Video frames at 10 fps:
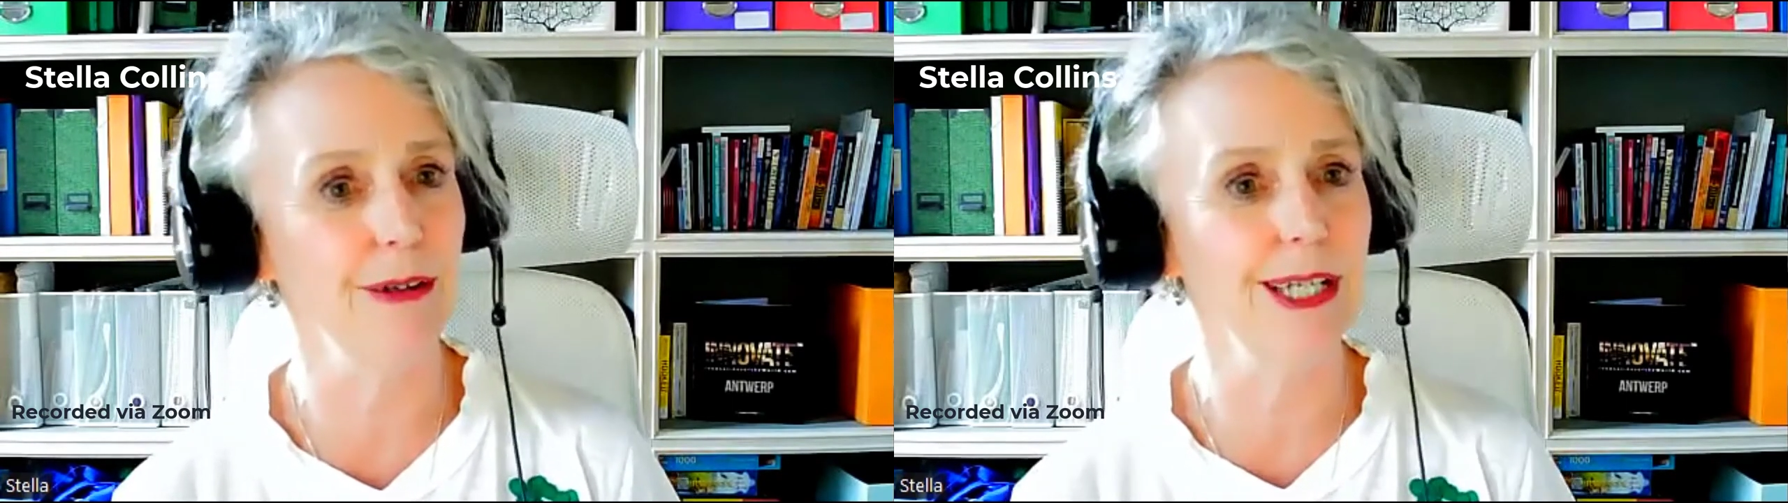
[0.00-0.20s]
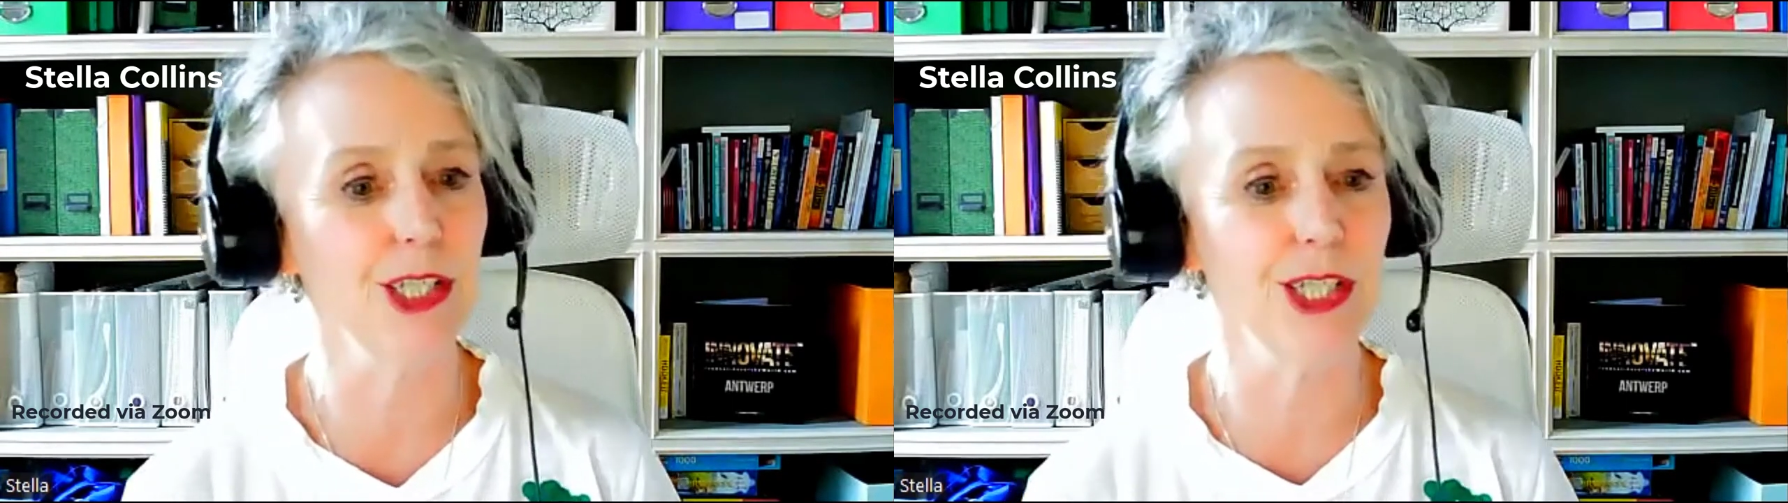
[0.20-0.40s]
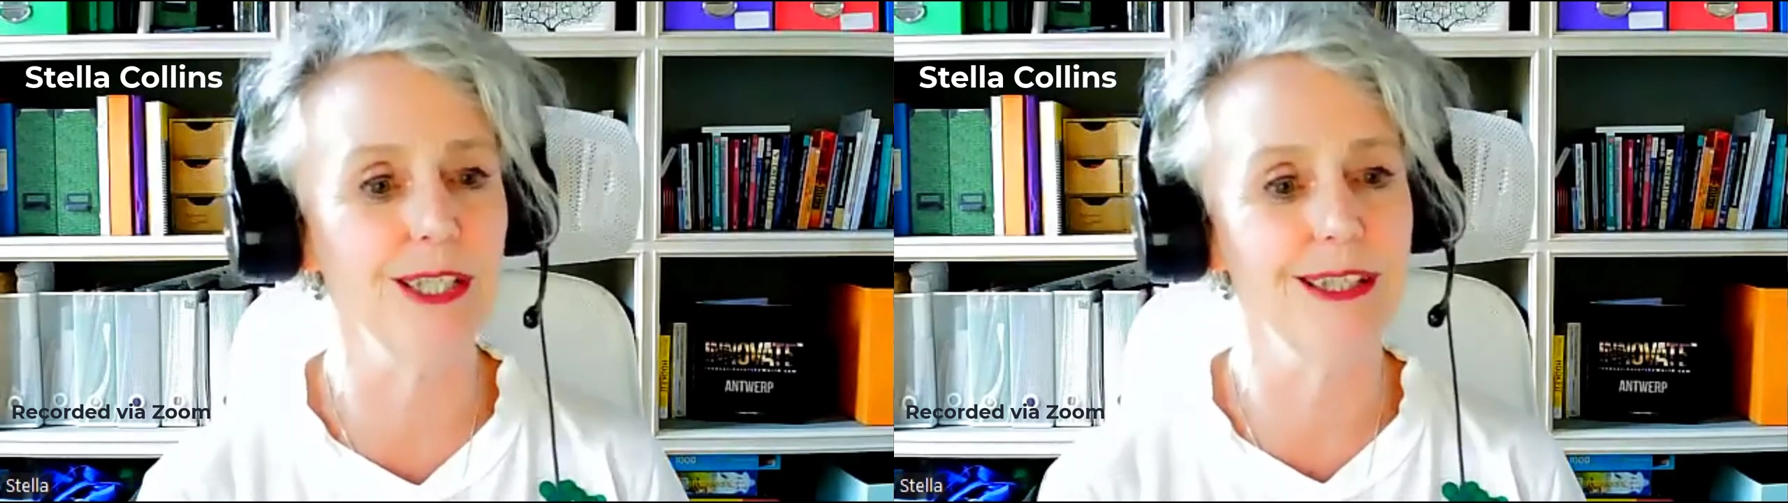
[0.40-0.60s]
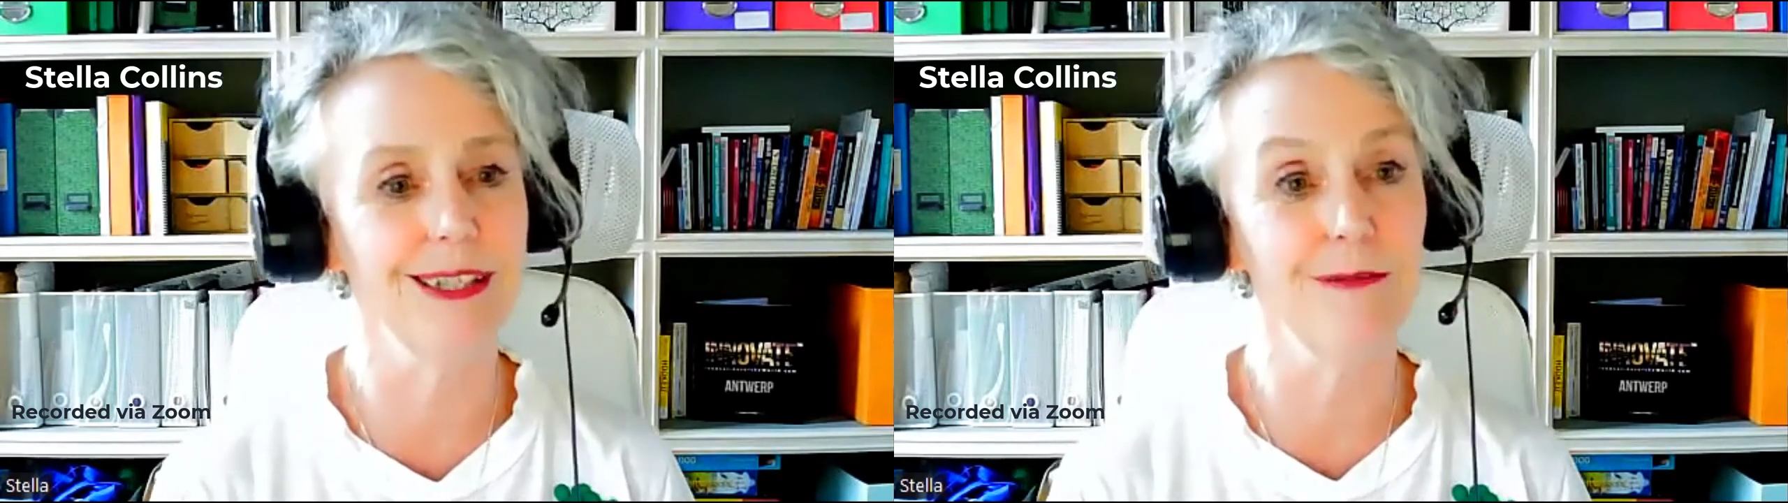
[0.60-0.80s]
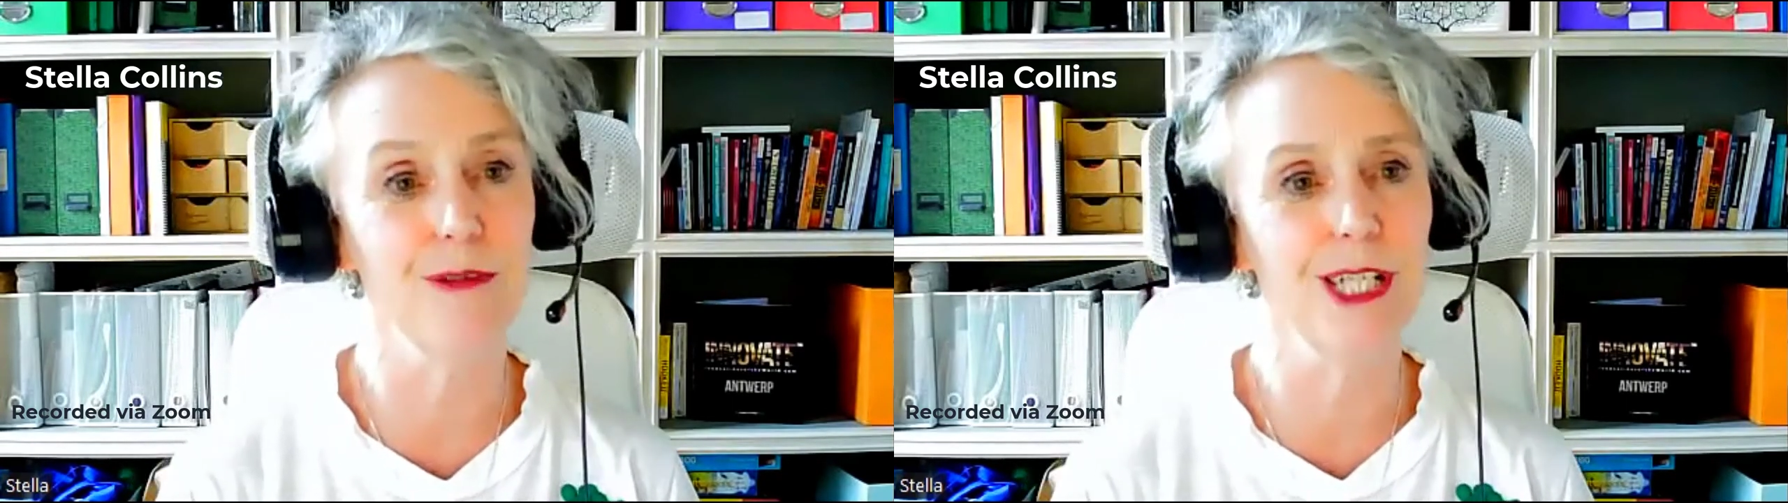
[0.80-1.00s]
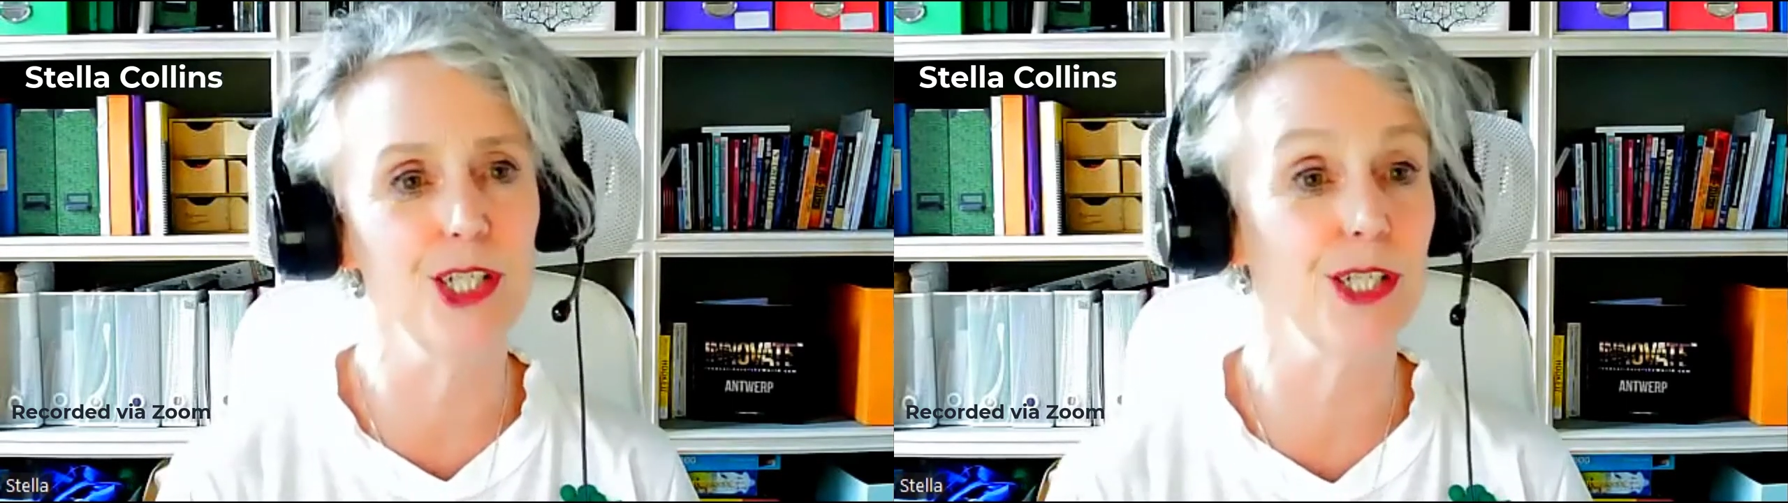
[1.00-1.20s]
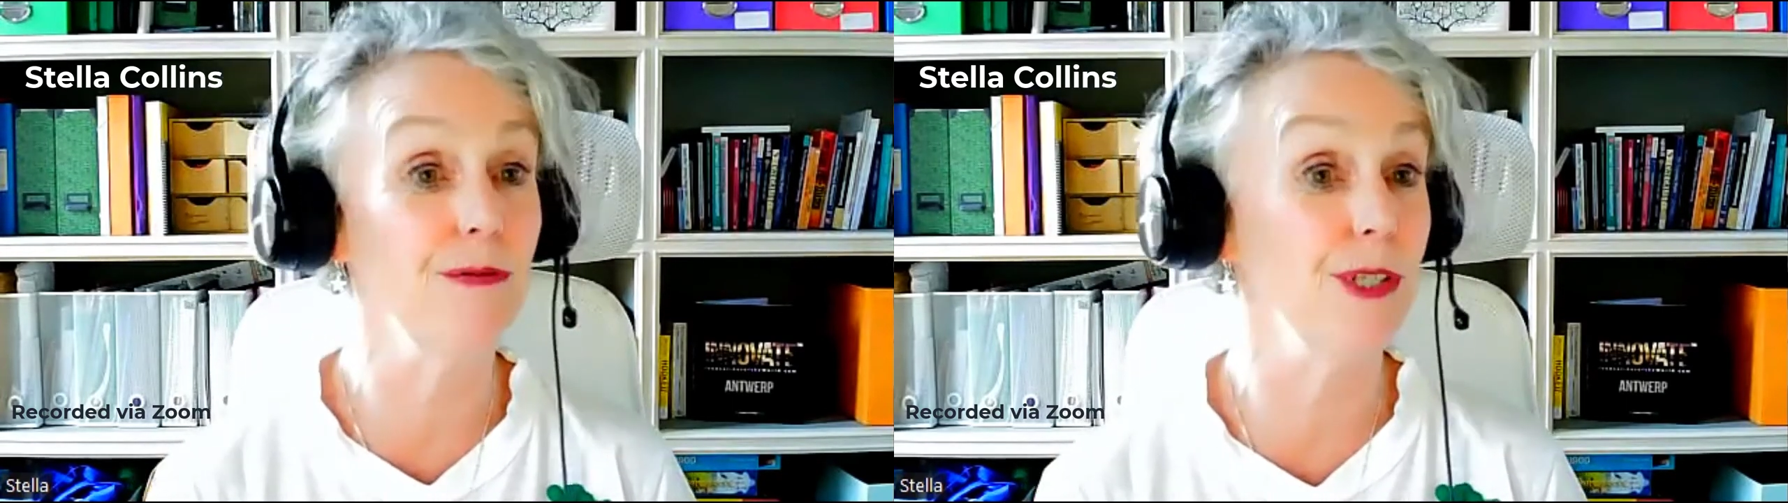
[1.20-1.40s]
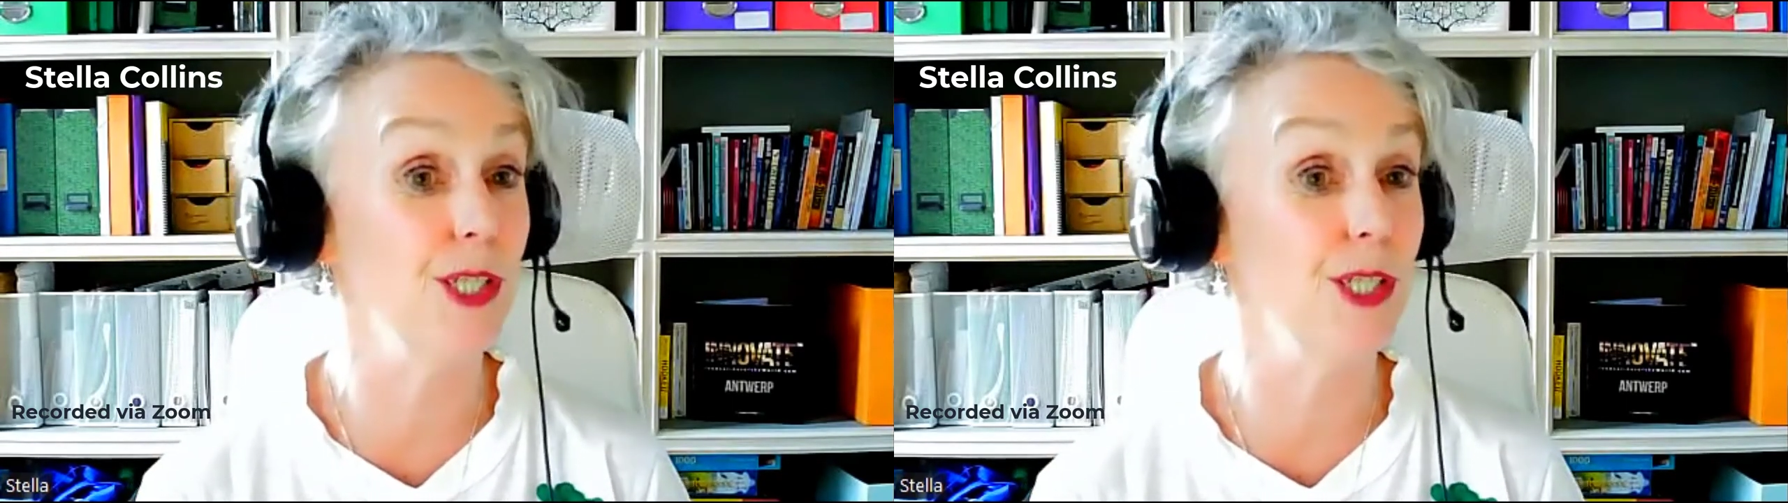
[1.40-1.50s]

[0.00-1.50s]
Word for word: And actually, they really shifted